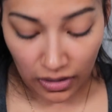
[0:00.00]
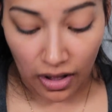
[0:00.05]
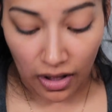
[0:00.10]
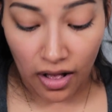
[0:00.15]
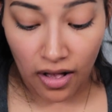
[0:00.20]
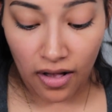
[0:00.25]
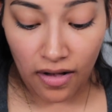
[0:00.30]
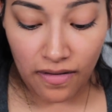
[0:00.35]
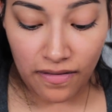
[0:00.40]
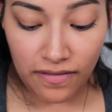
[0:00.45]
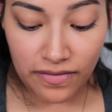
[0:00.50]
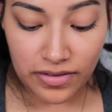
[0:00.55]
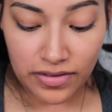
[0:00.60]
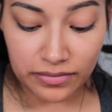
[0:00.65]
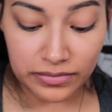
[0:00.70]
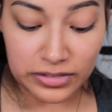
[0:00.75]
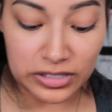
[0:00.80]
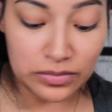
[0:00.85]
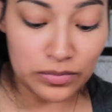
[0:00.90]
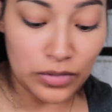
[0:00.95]
All of
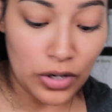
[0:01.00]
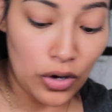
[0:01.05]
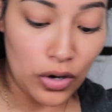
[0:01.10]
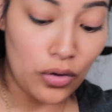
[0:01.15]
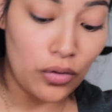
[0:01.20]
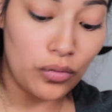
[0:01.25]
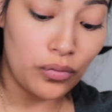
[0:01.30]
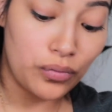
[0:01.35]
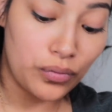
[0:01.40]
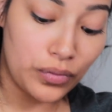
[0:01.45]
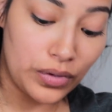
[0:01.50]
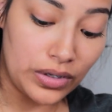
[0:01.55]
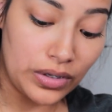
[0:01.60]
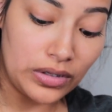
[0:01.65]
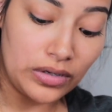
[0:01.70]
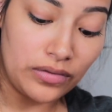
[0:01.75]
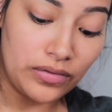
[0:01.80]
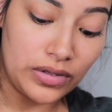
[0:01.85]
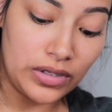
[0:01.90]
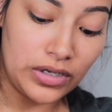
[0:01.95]
them smell
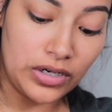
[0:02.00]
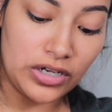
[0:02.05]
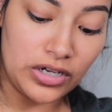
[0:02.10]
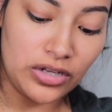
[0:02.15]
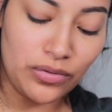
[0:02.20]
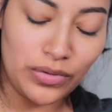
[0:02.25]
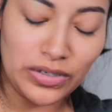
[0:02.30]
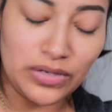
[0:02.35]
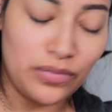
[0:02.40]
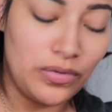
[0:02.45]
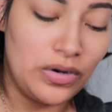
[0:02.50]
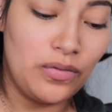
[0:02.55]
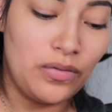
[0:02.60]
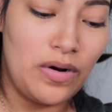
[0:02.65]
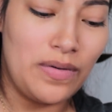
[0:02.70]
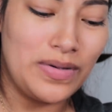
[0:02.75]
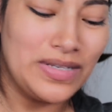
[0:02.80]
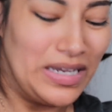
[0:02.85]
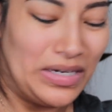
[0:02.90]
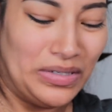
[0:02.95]
really, really good. There wasn't one
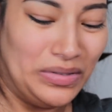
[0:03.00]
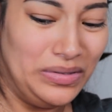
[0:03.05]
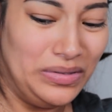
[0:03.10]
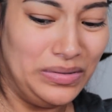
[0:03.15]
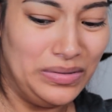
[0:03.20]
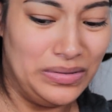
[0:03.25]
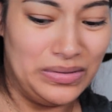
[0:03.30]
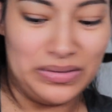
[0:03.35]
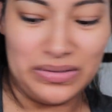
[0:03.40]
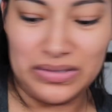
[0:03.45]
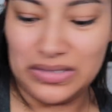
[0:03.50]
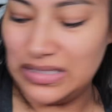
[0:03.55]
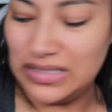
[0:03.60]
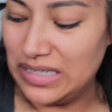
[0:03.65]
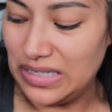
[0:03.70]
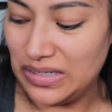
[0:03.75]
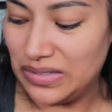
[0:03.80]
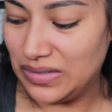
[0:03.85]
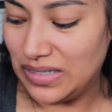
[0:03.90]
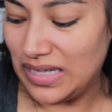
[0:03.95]
where I was like, ooh,
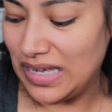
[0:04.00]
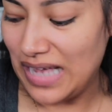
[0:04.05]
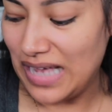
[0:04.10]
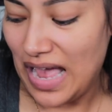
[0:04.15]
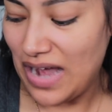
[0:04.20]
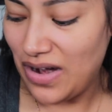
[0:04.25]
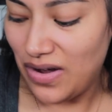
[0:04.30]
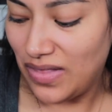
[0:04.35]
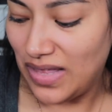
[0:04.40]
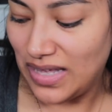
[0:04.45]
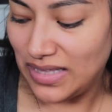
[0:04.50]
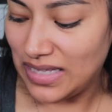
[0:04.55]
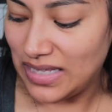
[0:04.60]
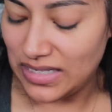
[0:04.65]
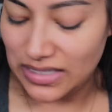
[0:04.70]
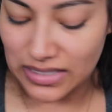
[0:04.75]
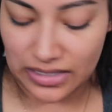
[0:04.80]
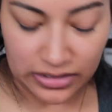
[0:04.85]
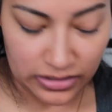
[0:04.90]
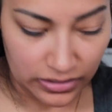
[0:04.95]
no, like I don't like that
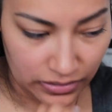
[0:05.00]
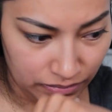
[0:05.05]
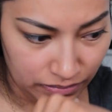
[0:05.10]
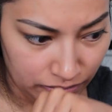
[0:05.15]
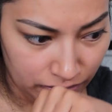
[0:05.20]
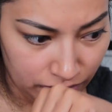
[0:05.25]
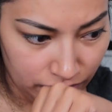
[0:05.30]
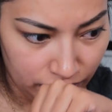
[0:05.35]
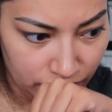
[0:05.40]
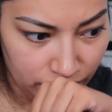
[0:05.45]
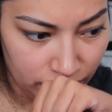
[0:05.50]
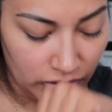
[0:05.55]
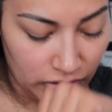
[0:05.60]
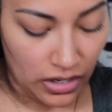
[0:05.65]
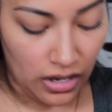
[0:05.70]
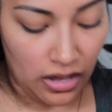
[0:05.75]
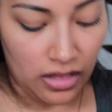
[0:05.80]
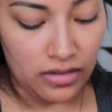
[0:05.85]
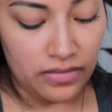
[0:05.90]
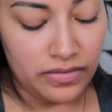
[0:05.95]
scent.
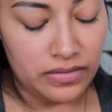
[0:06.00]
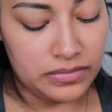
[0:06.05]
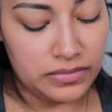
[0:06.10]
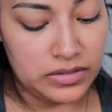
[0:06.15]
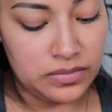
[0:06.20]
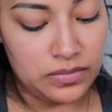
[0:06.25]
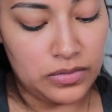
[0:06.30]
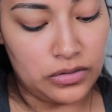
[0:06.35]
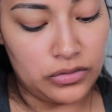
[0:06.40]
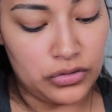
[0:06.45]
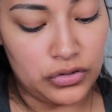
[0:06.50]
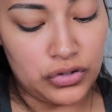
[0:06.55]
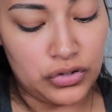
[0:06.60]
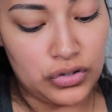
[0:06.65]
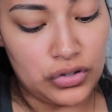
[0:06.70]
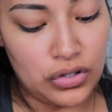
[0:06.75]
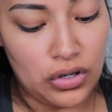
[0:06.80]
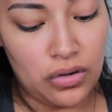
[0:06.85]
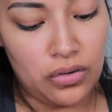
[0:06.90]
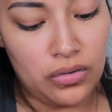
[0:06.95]
All of them smell
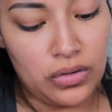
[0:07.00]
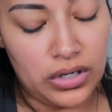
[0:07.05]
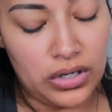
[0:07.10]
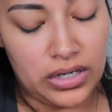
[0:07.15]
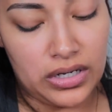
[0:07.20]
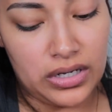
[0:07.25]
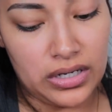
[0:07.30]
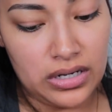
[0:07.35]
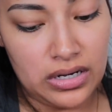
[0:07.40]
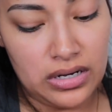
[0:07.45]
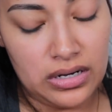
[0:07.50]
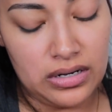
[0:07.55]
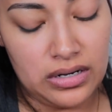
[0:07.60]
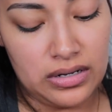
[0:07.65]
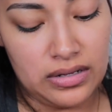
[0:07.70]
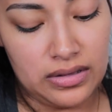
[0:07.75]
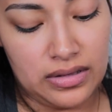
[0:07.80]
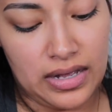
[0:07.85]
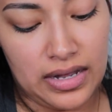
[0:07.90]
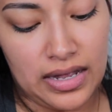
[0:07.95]
so good.
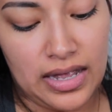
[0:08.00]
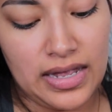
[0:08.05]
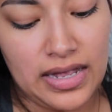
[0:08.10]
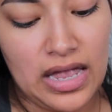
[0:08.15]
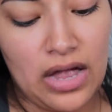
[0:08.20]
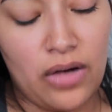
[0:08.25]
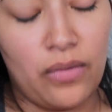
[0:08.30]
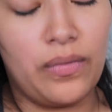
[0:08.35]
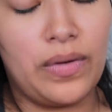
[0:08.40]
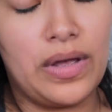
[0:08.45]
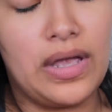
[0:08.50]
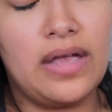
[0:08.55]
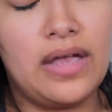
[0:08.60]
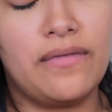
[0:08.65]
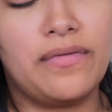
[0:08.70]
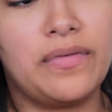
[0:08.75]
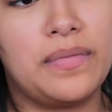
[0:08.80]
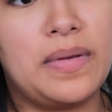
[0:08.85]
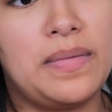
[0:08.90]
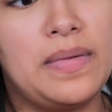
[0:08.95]
Like I can't wait
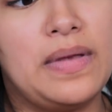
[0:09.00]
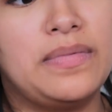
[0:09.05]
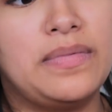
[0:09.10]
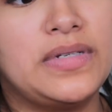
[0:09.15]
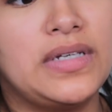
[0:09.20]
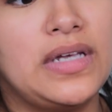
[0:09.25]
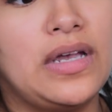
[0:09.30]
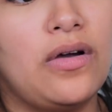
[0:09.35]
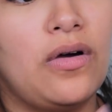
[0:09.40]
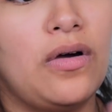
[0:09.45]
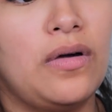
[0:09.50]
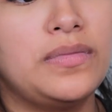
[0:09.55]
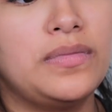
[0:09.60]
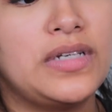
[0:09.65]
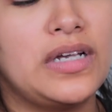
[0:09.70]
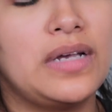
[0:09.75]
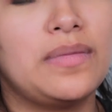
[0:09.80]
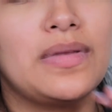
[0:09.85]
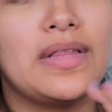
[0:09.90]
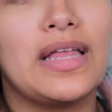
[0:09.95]
for my babe to get home
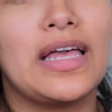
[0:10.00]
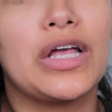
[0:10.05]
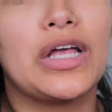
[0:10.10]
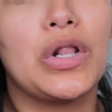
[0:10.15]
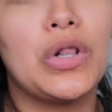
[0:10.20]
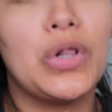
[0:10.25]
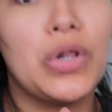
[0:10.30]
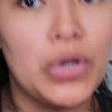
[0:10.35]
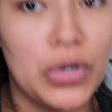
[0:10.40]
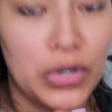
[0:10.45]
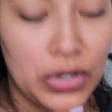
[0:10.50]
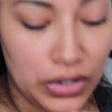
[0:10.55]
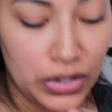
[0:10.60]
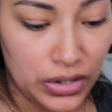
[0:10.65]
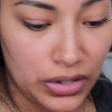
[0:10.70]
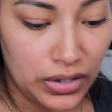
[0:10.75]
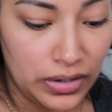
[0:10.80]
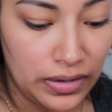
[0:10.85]
so I can be like, look.